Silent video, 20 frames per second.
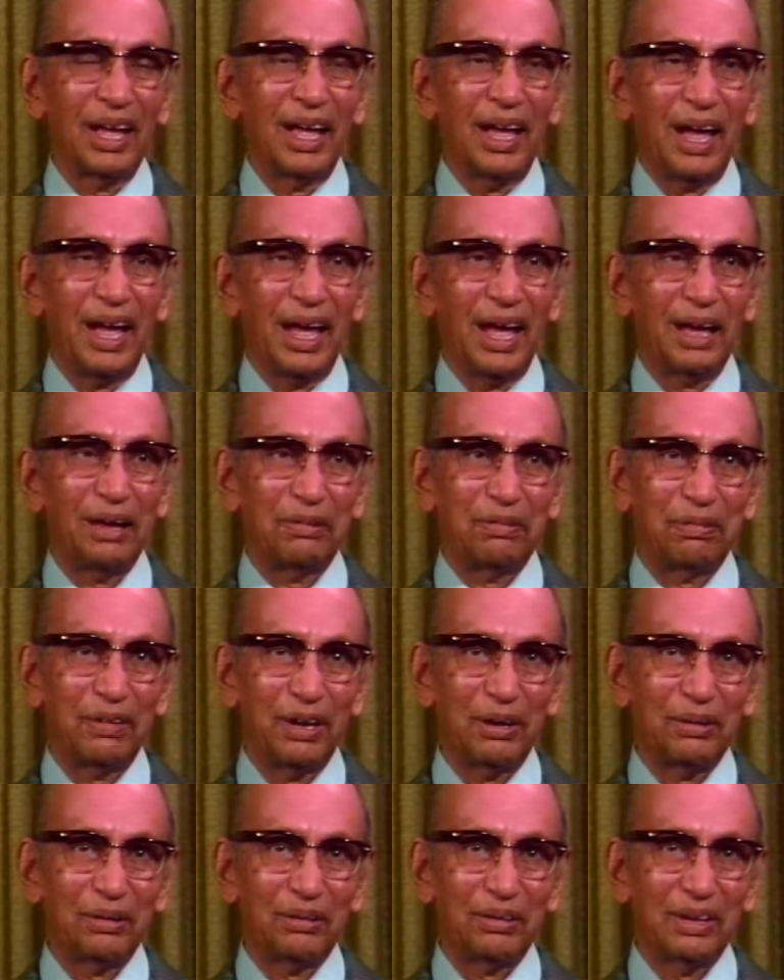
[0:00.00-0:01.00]
I
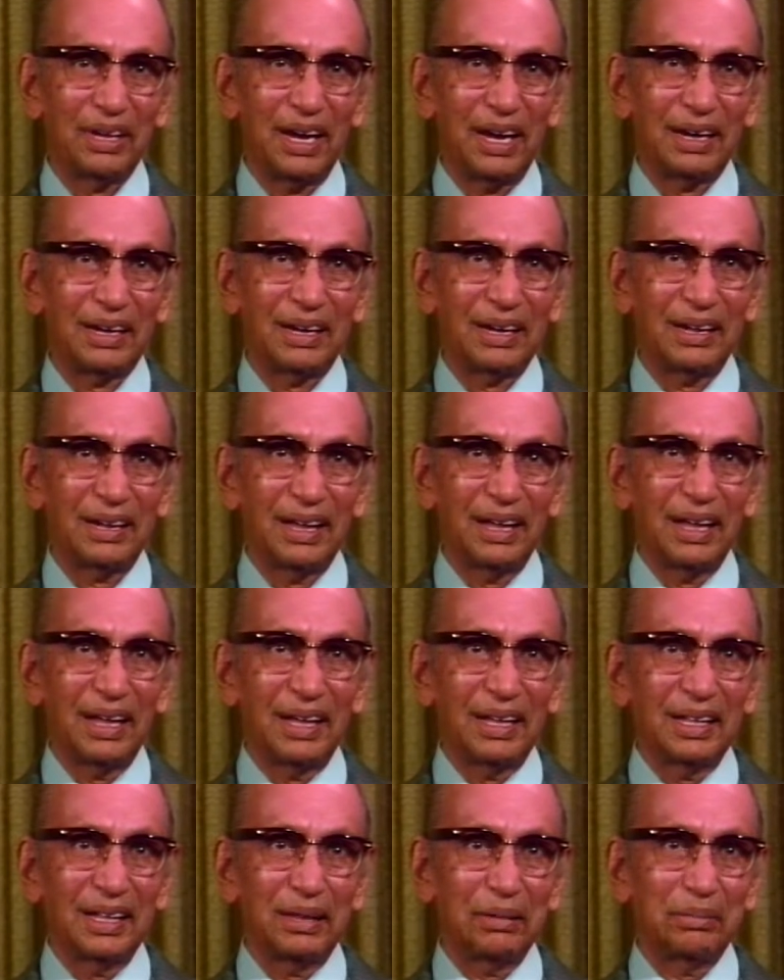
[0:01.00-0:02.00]
found that
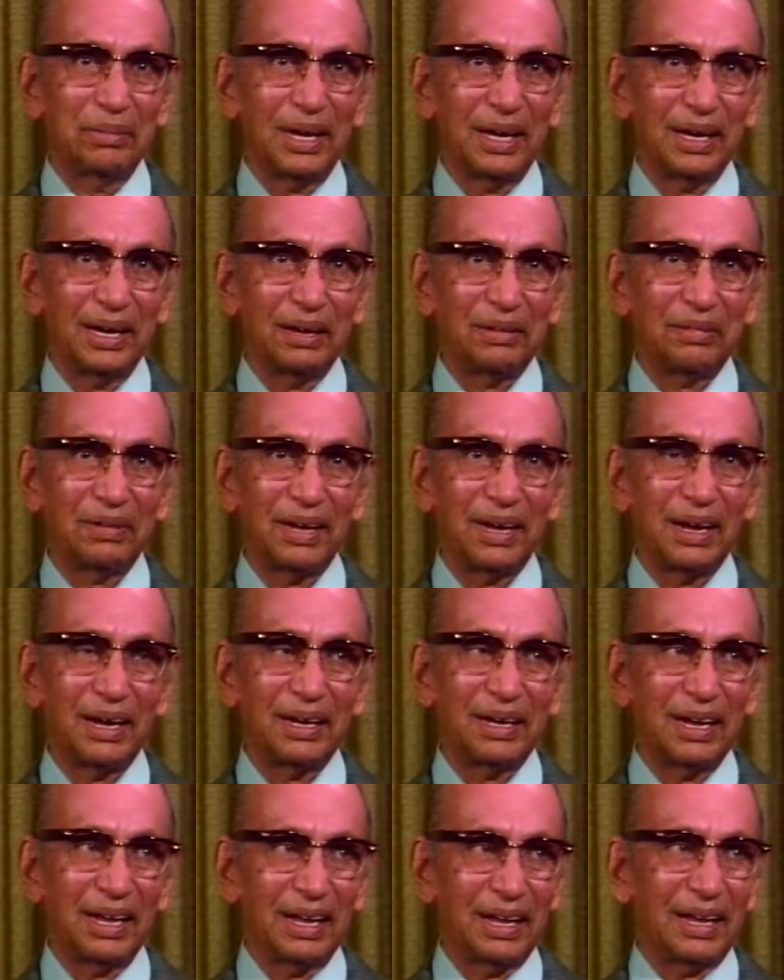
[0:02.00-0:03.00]
the main
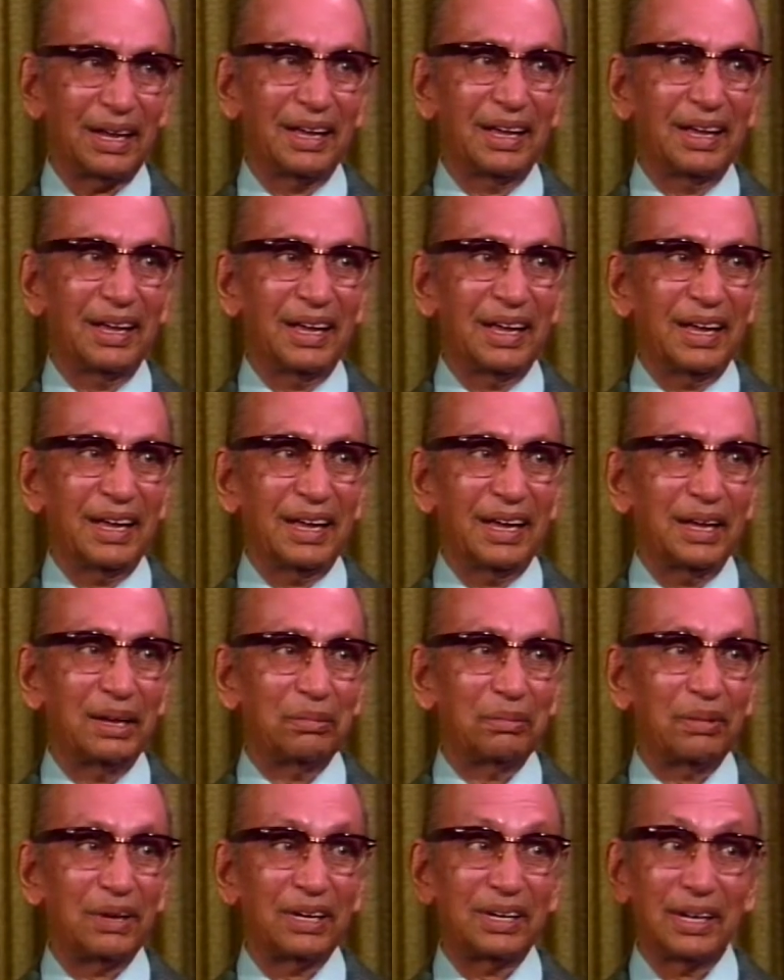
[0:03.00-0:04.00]
difficulty in
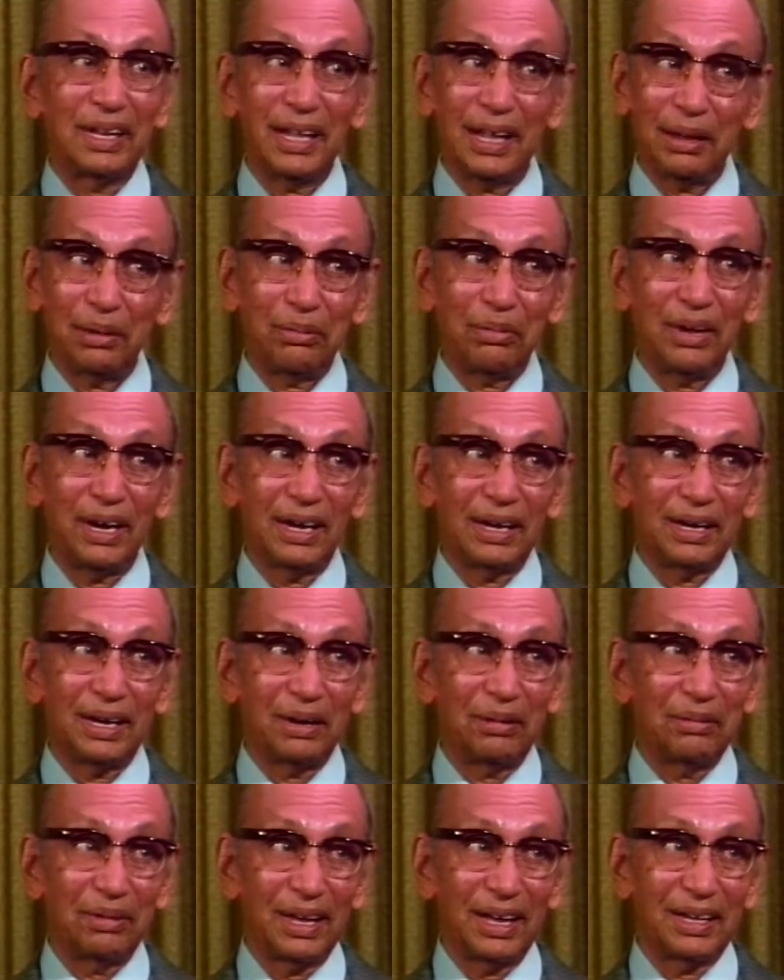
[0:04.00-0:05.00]
what they
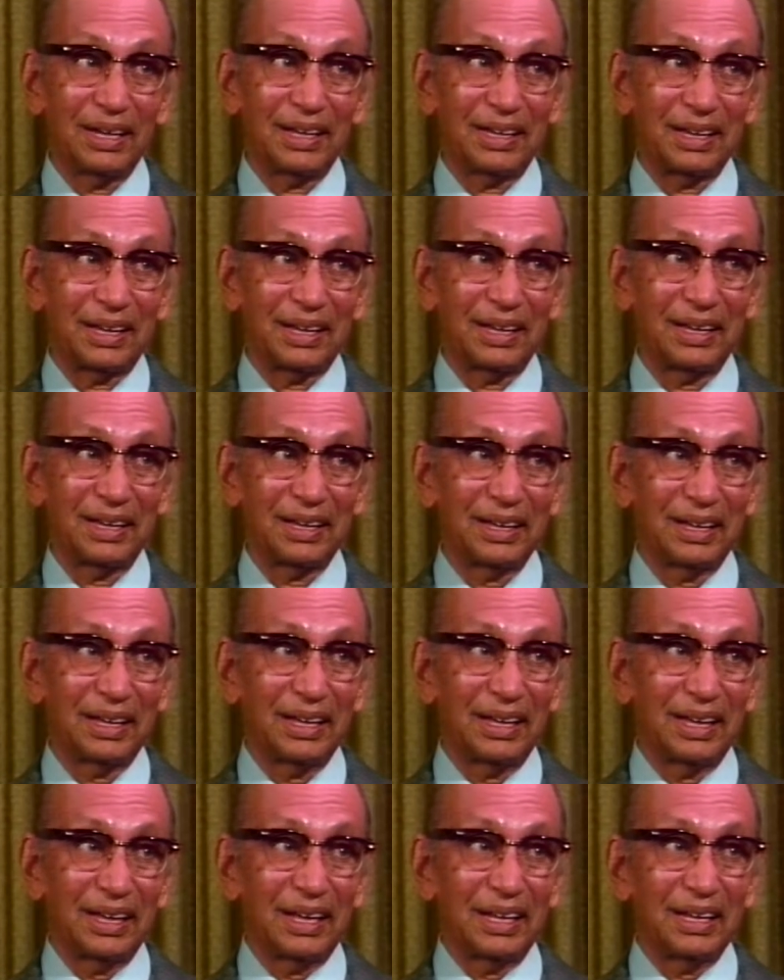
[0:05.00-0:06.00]
wanted was
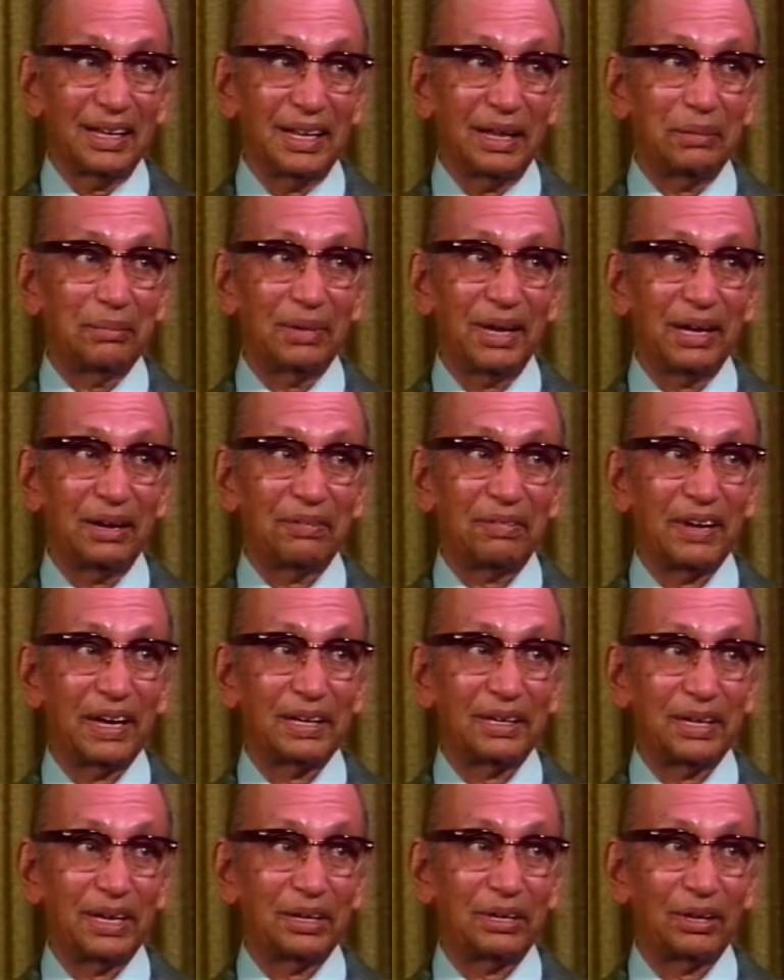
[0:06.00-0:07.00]
they
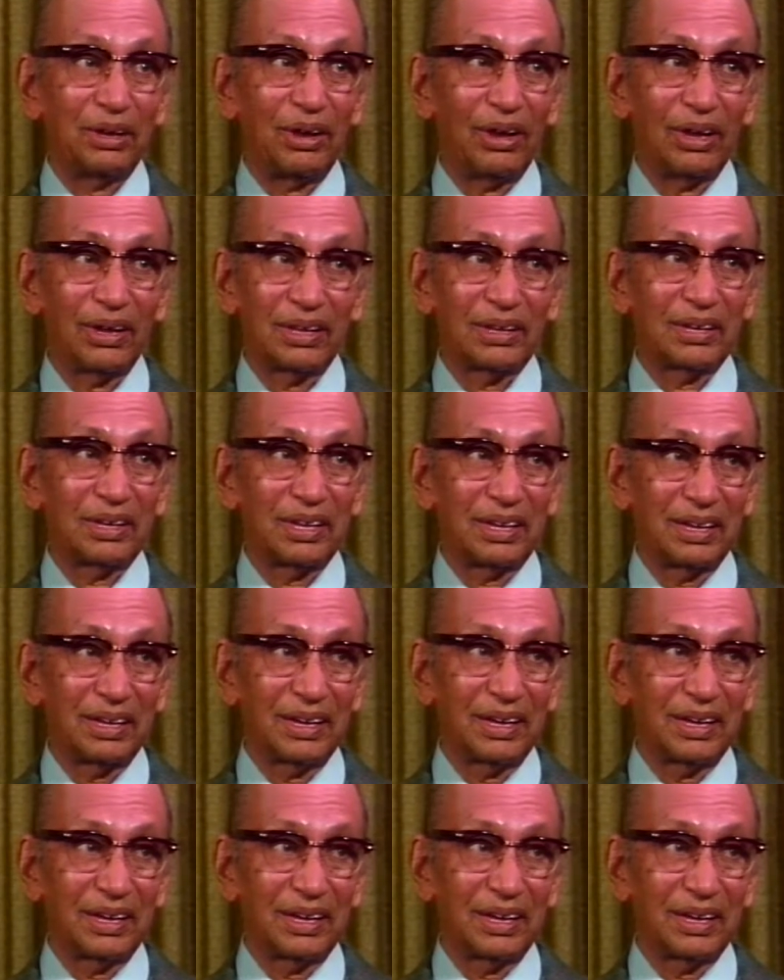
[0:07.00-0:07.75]
manufacture socks,